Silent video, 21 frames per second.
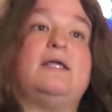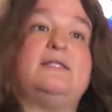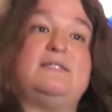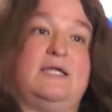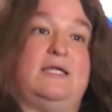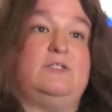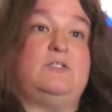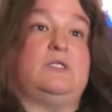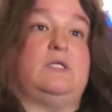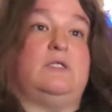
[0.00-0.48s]

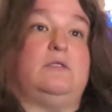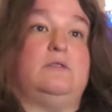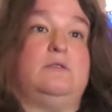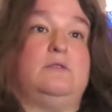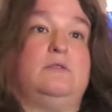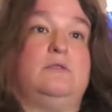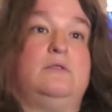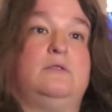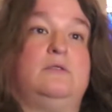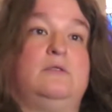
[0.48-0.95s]
attention.
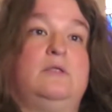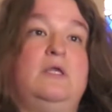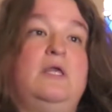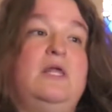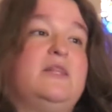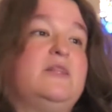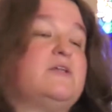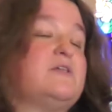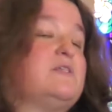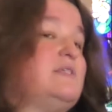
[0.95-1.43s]

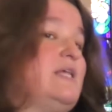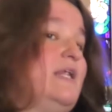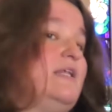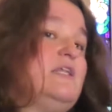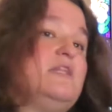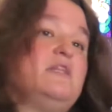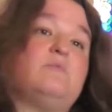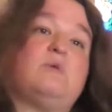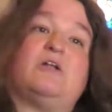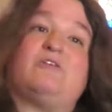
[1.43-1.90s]
They're
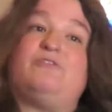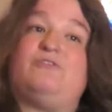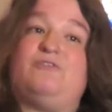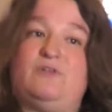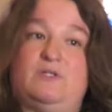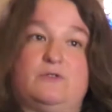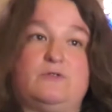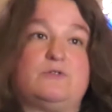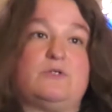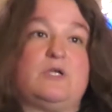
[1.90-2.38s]
sending them on
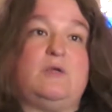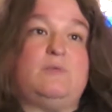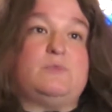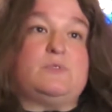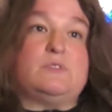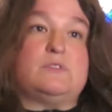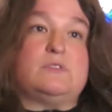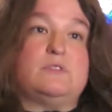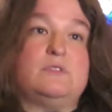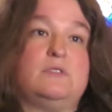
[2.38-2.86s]
field
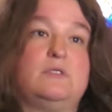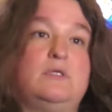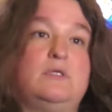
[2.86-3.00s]
trips.